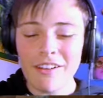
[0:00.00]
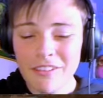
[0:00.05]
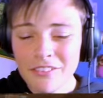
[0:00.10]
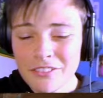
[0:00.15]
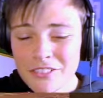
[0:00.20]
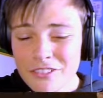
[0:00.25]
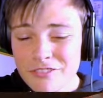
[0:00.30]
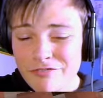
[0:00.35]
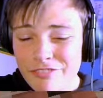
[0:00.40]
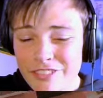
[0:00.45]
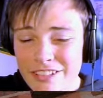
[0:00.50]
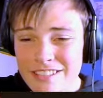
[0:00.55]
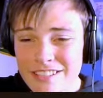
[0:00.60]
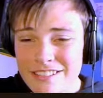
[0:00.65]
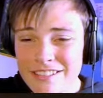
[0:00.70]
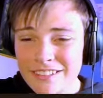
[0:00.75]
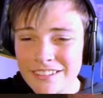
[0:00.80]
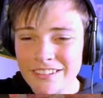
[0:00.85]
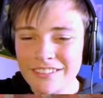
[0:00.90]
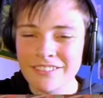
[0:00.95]
do
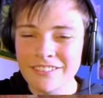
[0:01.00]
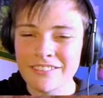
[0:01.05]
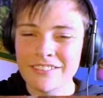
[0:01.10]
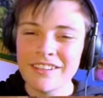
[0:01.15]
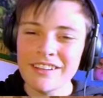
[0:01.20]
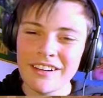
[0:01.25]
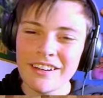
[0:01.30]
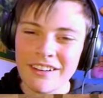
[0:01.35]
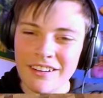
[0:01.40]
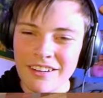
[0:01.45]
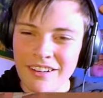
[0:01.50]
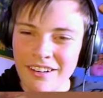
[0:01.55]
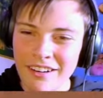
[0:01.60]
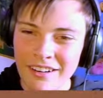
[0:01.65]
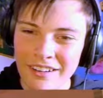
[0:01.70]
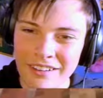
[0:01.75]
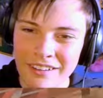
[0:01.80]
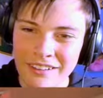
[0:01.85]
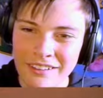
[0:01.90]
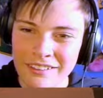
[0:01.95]
Rita.
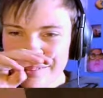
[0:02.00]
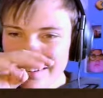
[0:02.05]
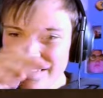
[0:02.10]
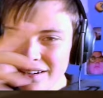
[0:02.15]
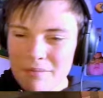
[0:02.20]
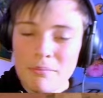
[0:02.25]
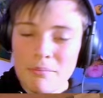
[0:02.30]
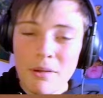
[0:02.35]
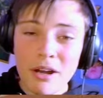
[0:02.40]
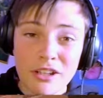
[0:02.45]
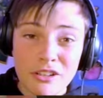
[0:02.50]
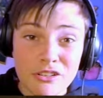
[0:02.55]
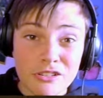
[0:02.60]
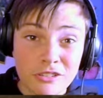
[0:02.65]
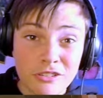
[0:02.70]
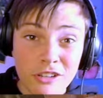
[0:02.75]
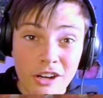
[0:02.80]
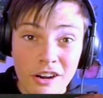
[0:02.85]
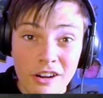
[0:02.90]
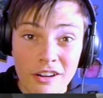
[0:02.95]
Ah, oh, I might
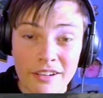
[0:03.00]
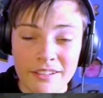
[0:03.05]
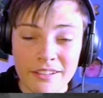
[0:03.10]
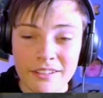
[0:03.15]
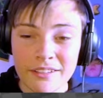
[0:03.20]
cry.